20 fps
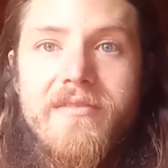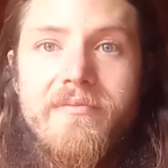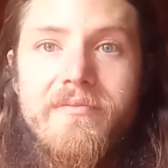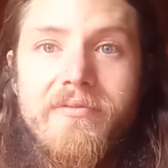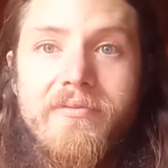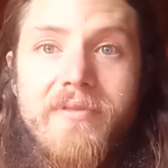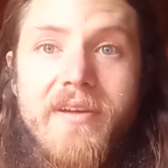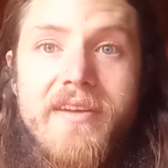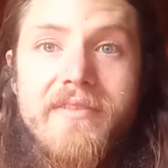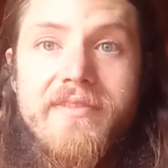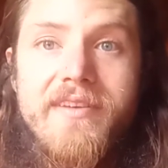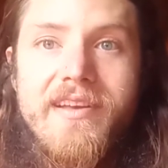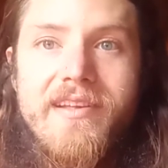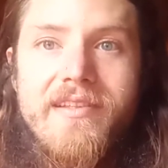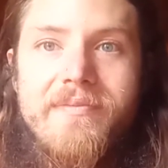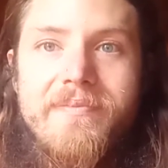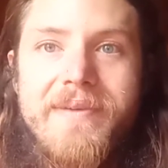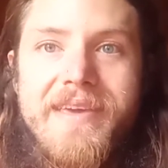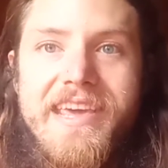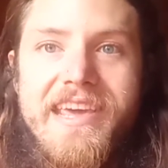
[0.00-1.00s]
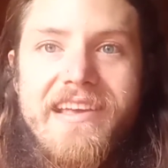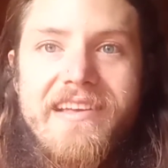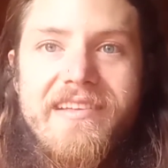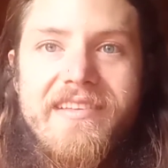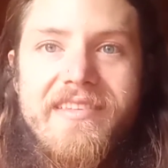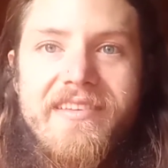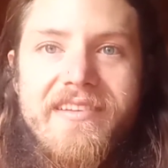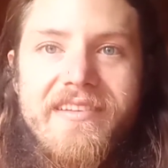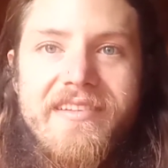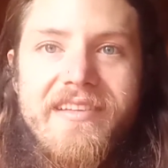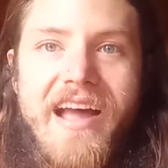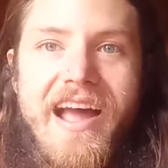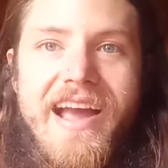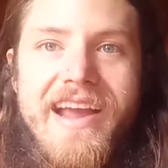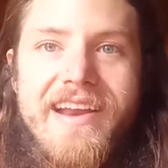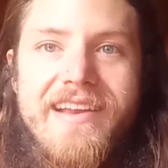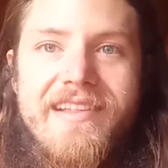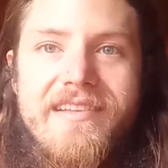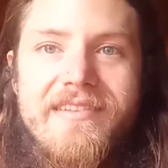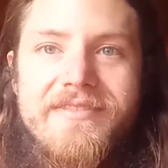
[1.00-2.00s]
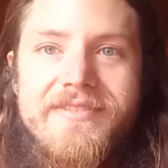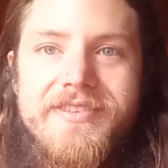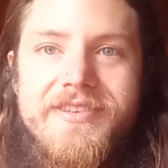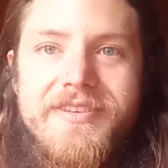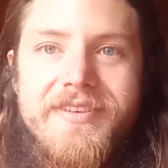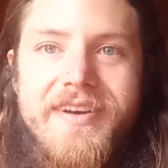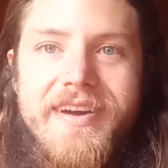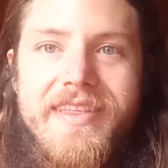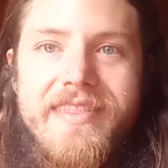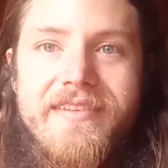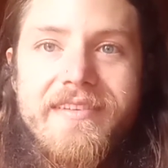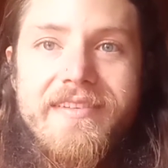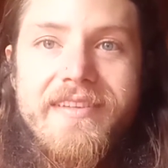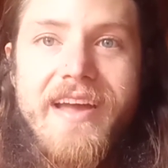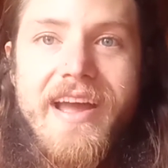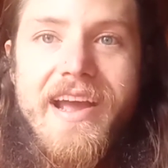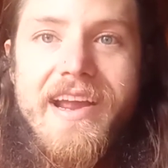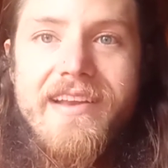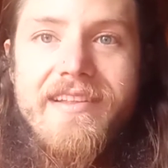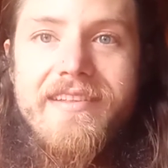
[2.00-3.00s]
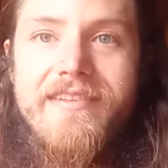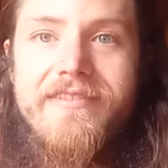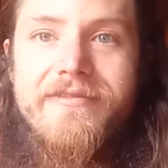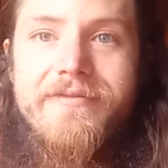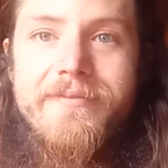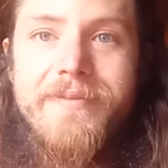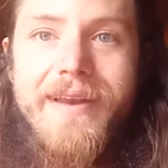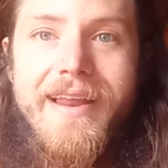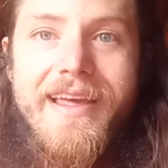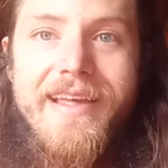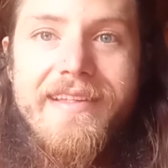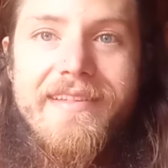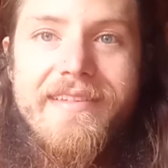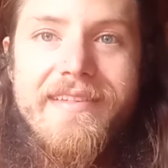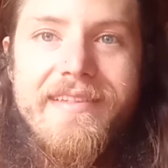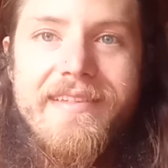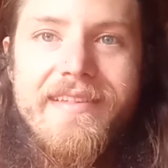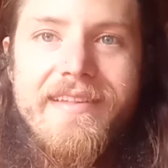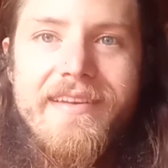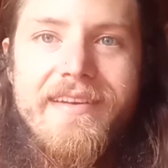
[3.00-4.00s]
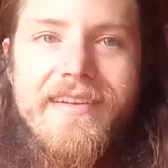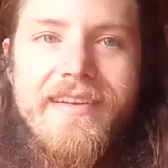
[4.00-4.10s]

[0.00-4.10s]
previous peaks, those heights of joy, those heights of bliss,